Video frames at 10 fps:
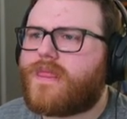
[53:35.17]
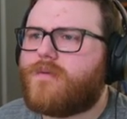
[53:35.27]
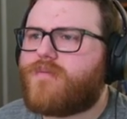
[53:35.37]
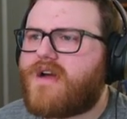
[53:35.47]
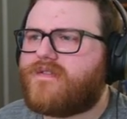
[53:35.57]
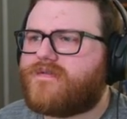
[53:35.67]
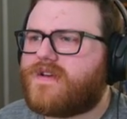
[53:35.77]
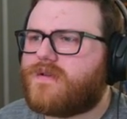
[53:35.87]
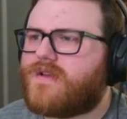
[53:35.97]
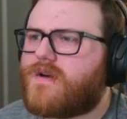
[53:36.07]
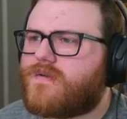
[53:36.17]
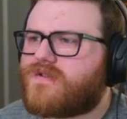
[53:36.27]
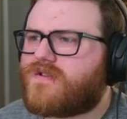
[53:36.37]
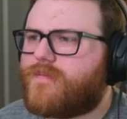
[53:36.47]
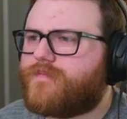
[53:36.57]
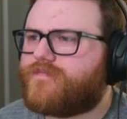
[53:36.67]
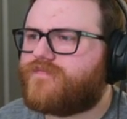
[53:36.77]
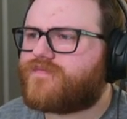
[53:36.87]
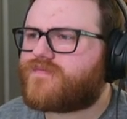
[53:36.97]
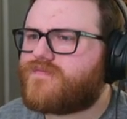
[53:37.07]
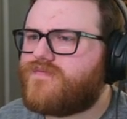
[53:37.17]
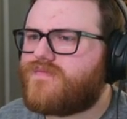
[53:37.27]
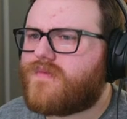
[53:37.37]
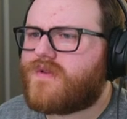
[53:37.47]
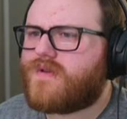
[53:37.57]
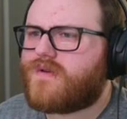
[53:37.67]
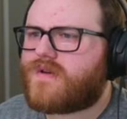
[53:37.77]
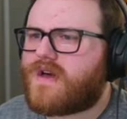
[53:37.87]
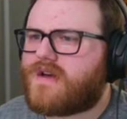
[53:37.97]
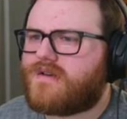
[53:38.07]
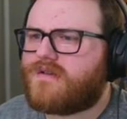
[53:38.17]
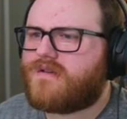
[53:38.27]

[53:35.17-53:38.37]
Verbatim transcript: Private field notes. Okay,